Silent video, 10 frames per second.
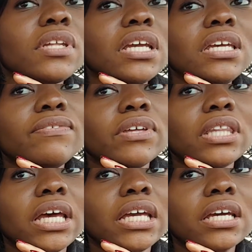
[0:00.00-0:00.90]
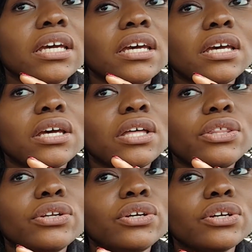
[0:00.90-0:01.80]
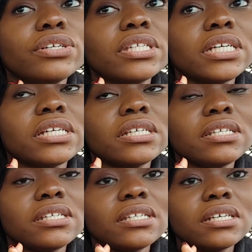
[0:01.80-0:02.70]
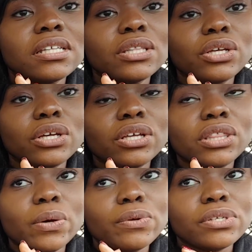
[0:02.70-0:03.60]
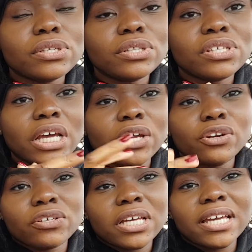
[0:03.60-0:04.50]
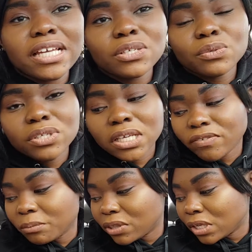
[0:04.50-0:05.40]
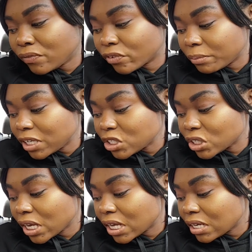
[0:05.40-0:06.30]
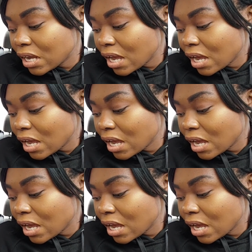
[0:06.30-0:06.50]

the nurses, there was the second nurse, I guess, she was giving me the information,